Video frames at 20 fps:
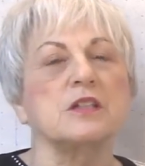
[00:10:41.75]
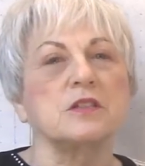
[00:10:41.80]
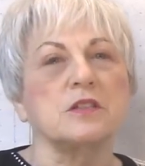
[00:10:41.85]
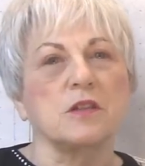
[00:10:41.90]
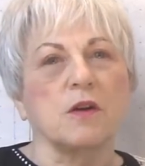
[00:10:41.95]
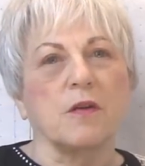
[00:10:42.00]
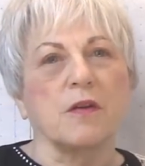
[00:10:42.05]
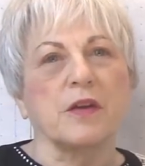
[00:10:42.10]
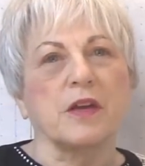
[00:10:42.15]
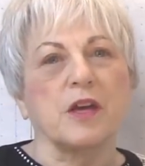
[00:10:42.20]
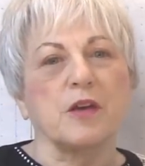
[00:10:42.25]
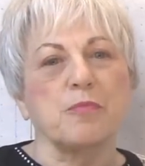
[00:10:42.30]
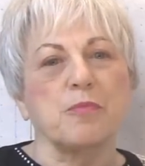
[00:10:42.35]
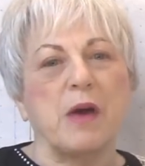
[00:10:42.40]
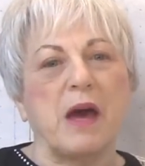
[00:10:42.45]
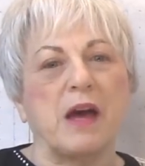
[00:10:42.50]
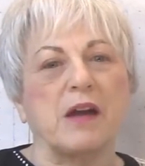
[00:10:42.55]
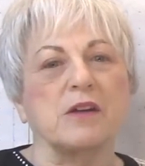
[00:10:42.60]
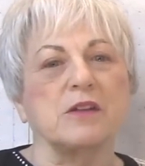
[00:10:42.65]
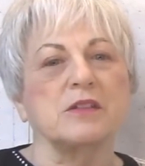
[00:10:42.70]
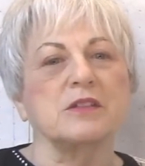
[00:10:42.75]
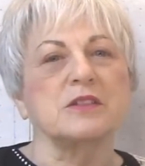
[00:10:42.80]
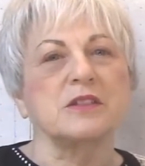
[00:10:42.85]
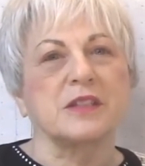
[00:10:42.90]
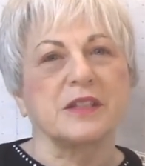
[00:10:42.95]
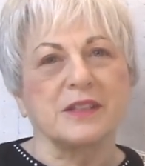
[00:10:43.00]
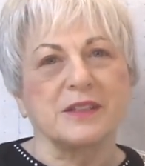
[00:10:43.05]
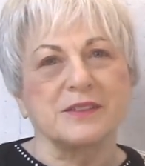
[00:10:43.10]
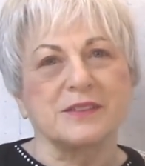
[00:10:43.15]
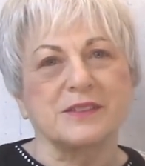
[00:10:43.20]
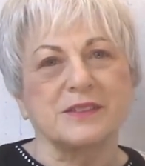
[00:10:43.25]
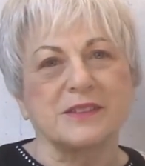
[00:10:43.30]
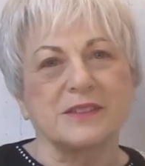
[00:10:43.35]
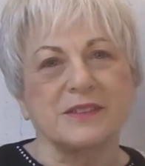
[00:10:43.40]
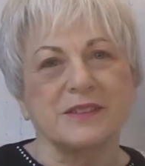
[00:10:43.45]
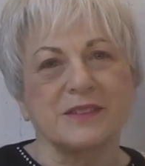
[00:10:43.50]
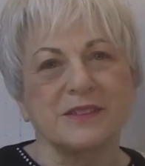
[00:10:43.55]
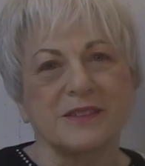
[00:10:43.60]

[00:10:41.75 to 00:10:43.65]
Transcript: sewing, and pattern skills.